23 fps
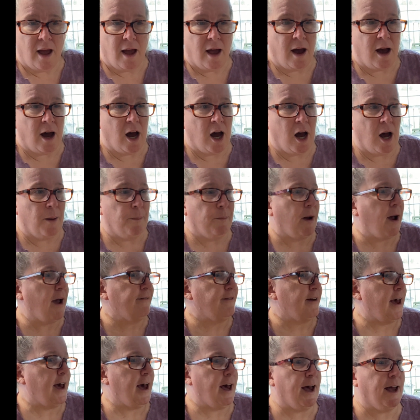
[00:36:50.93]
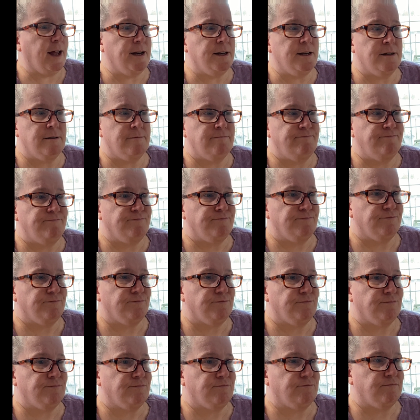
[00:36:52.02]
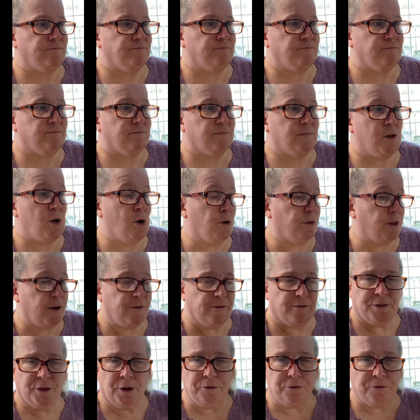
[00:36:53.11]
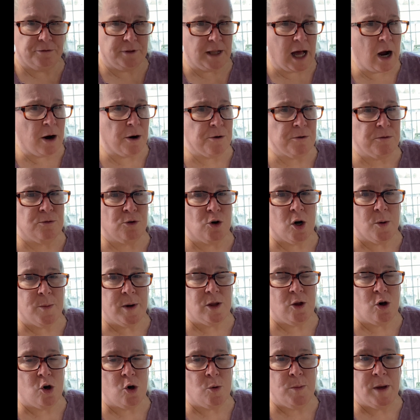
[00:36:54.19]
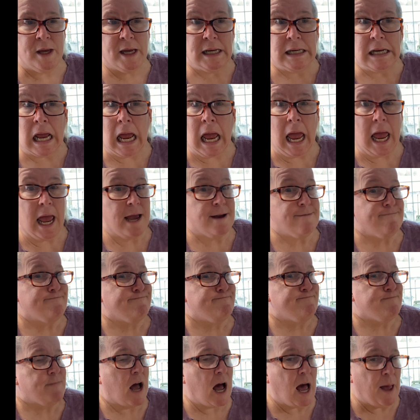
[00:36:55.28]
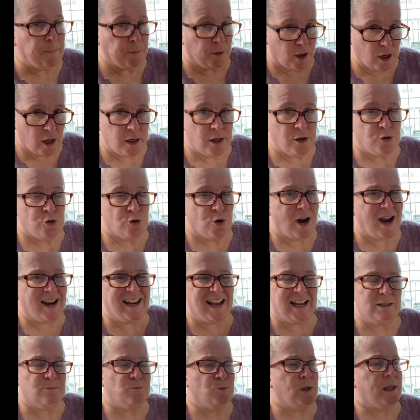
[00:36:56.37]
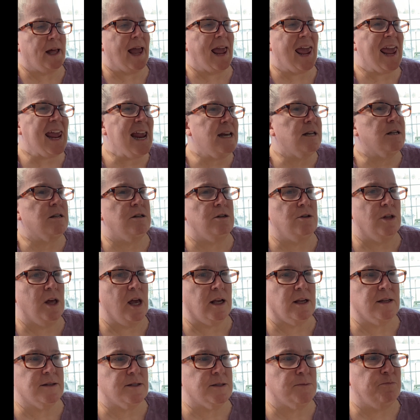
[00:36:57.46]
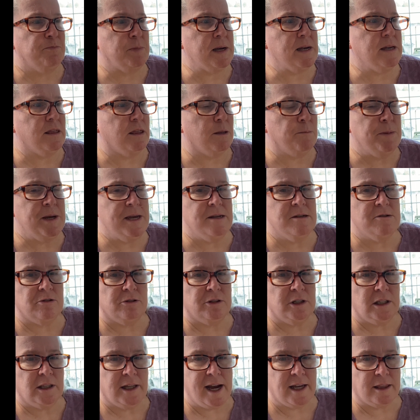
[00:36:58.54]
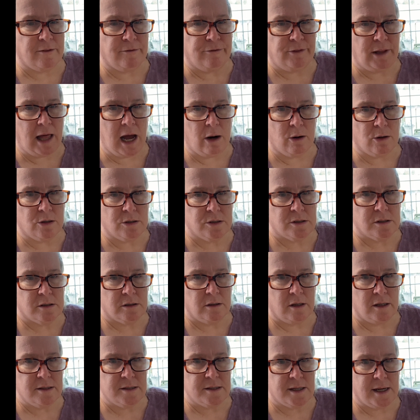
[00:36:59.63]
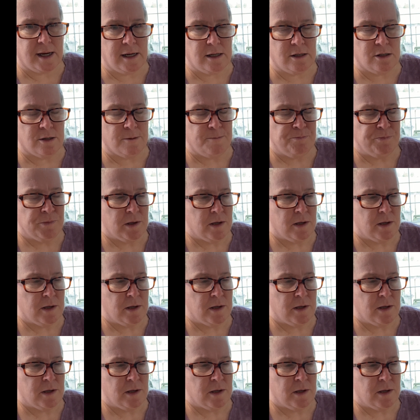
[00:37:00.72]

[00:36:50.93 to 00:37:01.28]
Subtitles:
I've had, you know, they'll flower for me the whole bit. I'm gonna try, well, I hate to do that because the bees really like the flowers on sage.